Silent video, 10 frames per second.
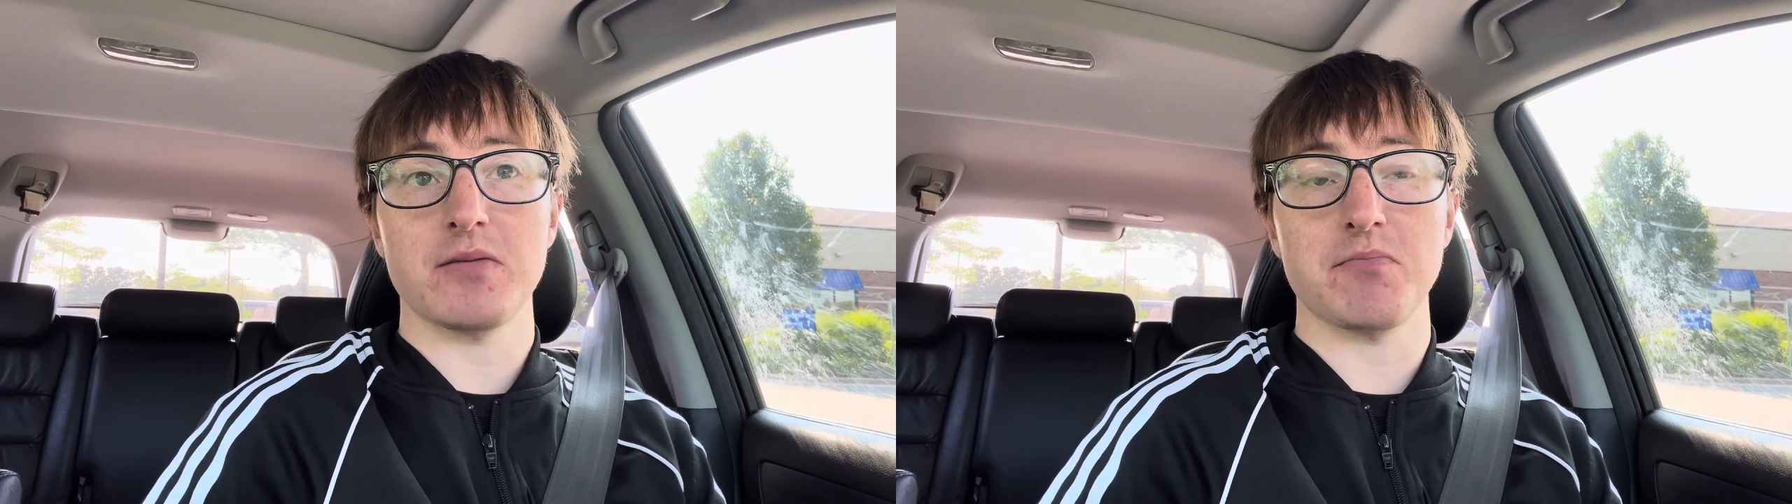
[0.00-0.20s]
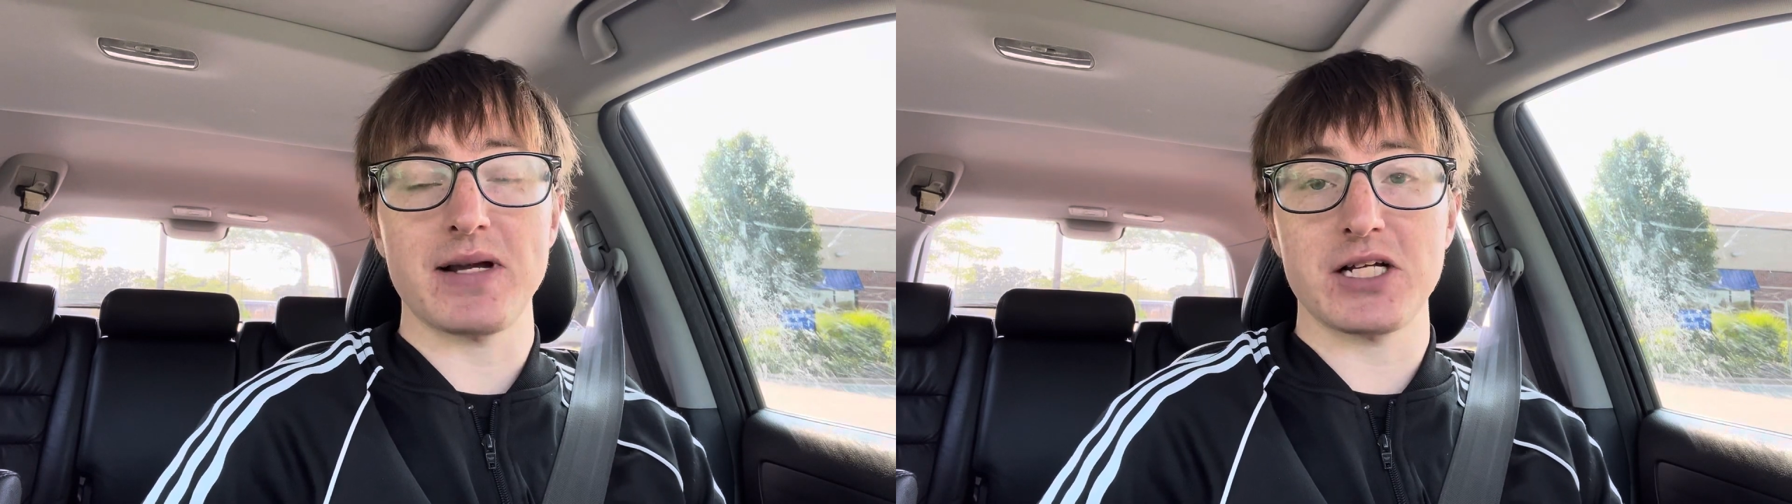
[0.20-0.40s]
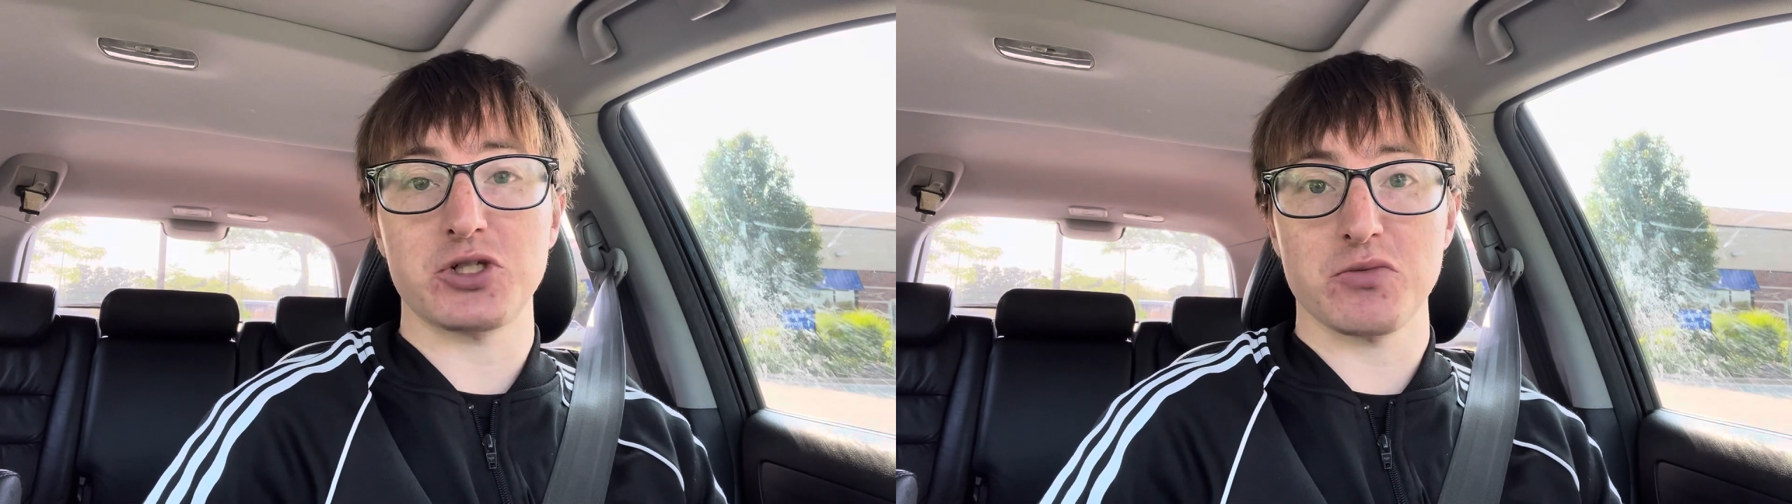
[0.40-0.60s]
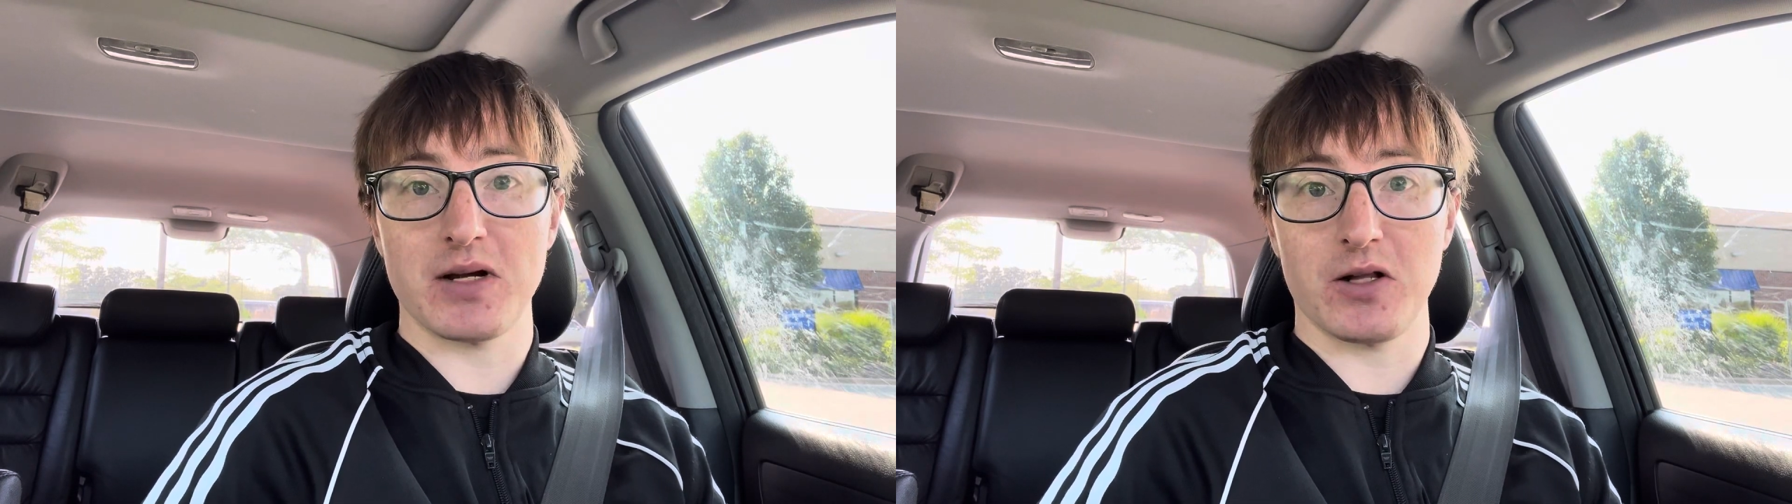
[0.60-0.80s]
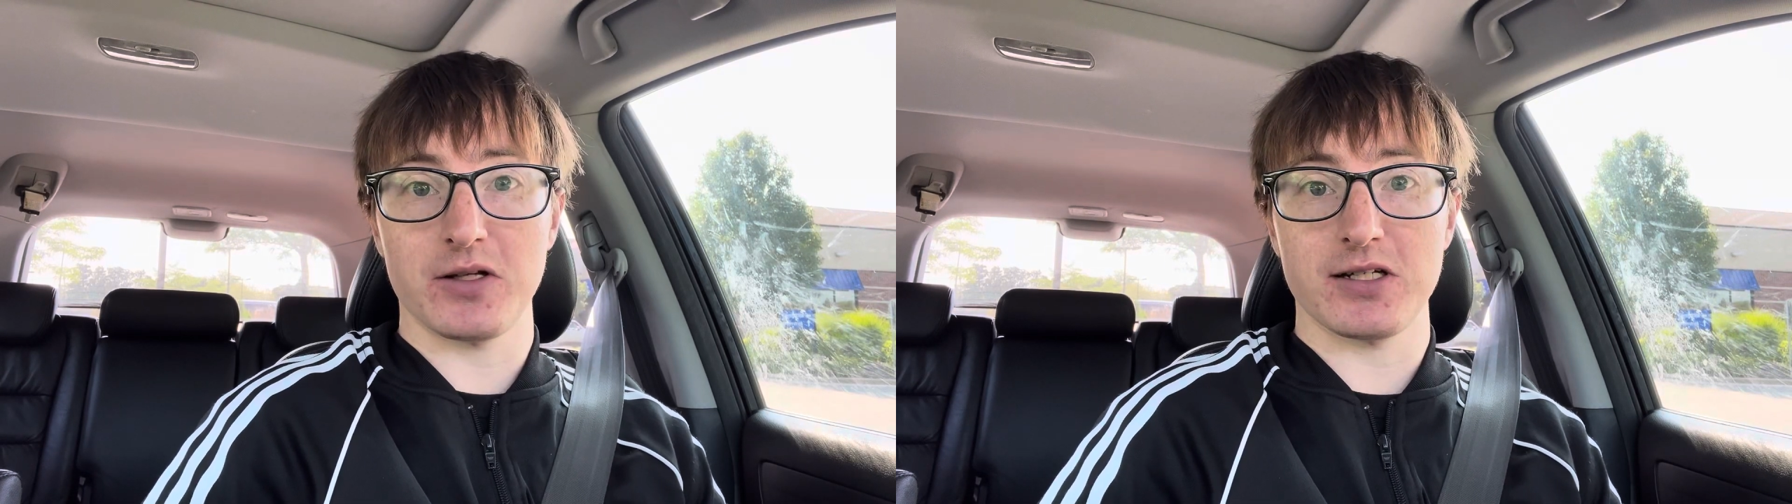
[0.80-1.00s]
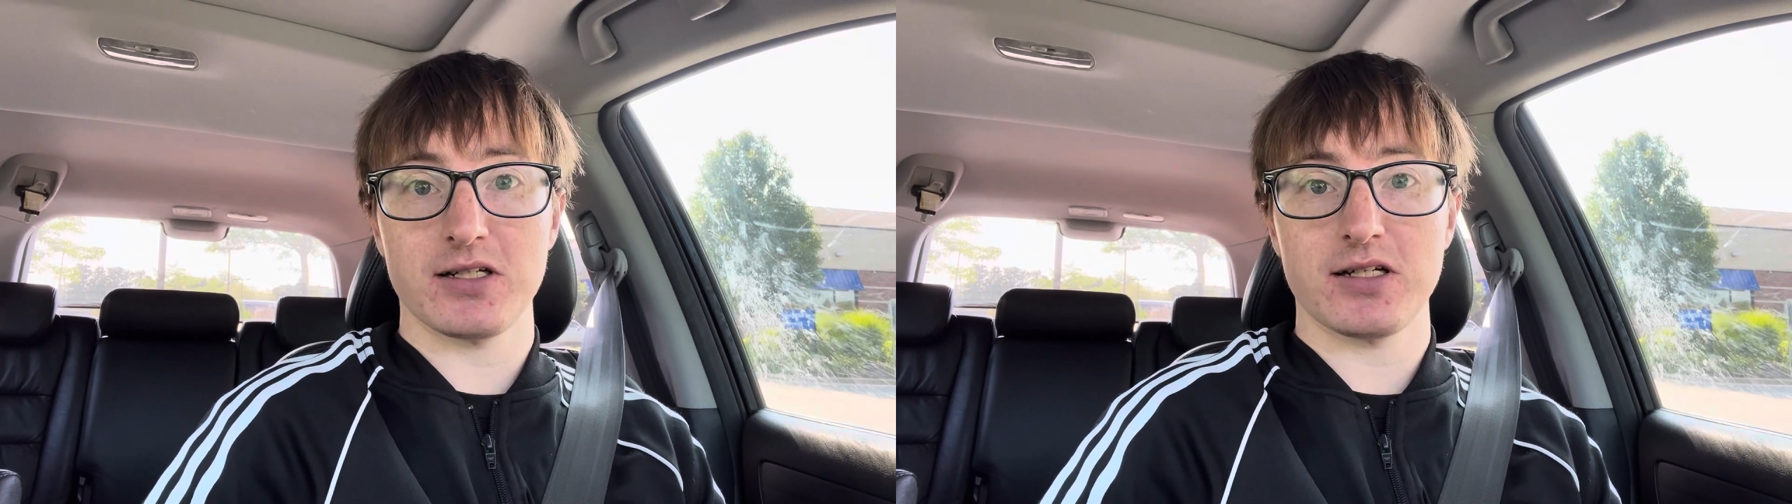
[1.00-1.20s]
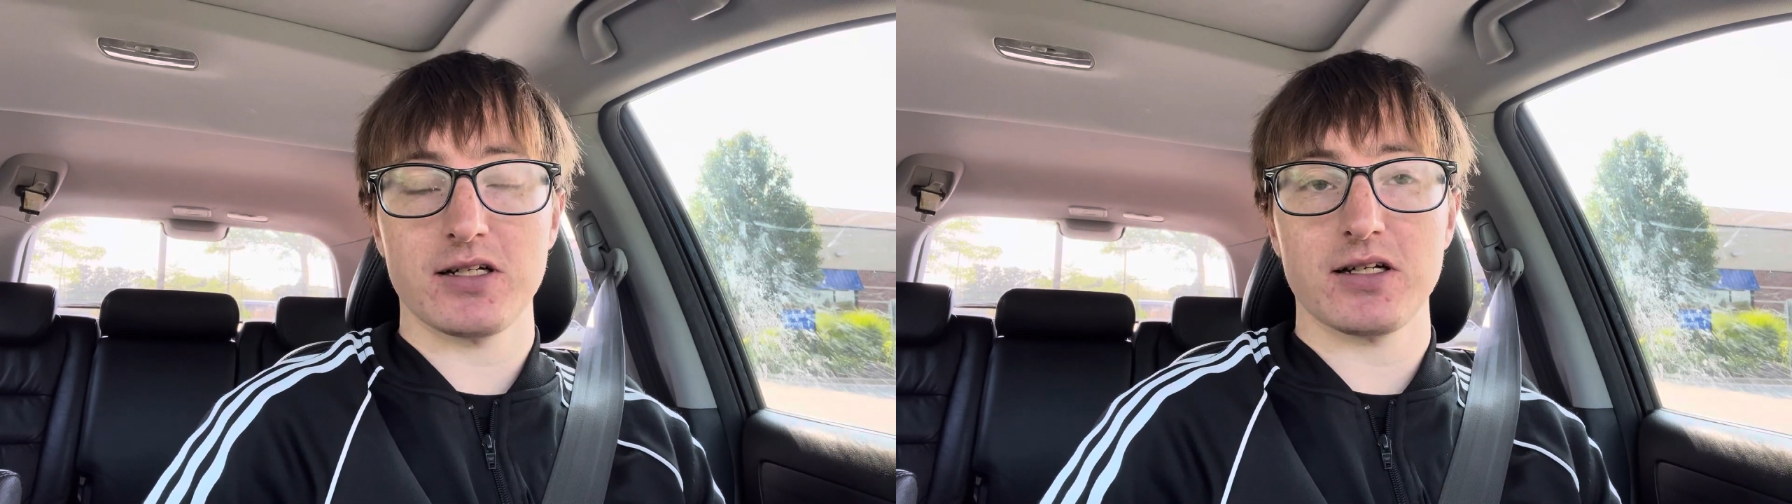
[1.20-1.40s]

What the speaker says: Major Melon